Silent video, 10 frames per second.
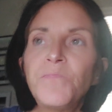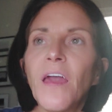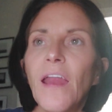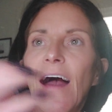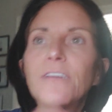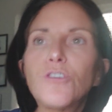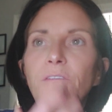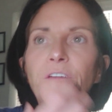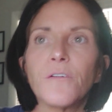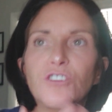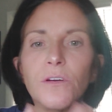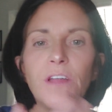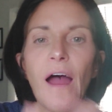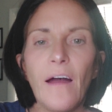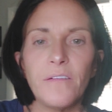It actually feels
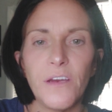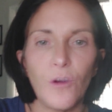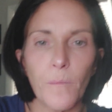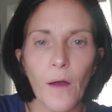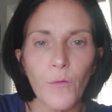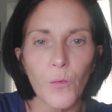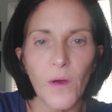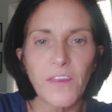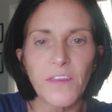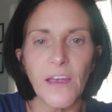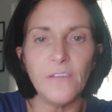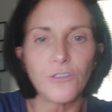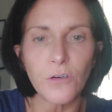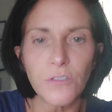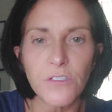good to have it in your mouth with
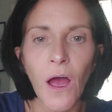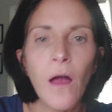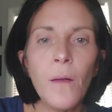dentures